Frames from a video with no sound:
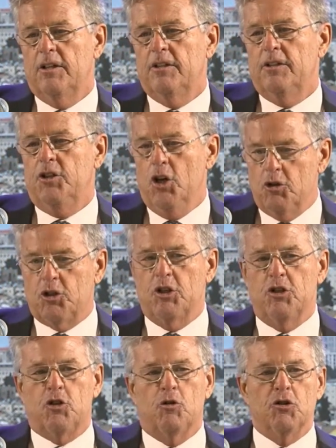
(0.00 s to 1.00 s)

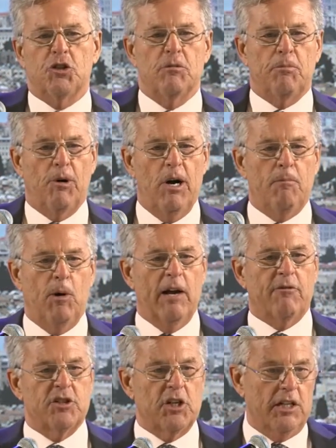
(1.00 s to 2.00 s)
Houston Jerusalem prayer
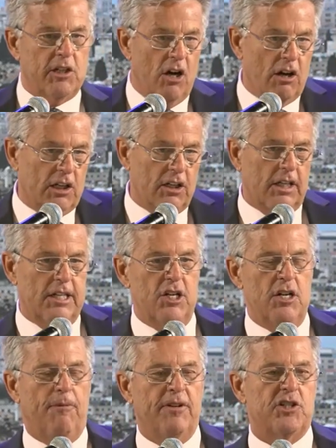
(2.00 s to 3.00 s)
breakfast, I talked to
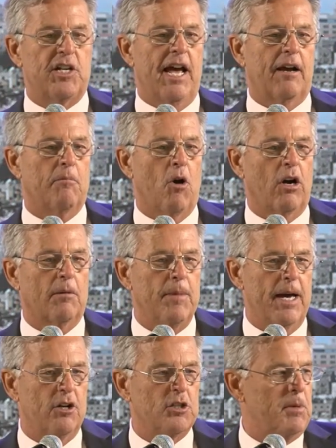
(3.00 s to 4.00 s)
Chief of Staff Mark
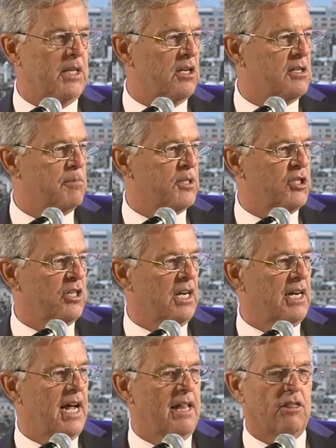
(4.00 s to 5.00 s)
Meadows because Michelle
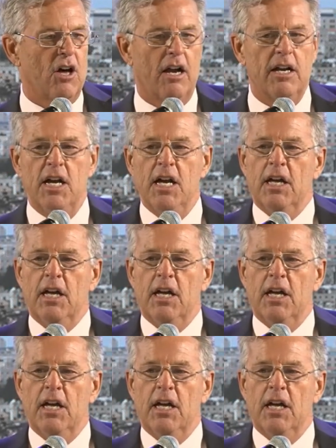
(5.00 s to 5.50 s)
and I thought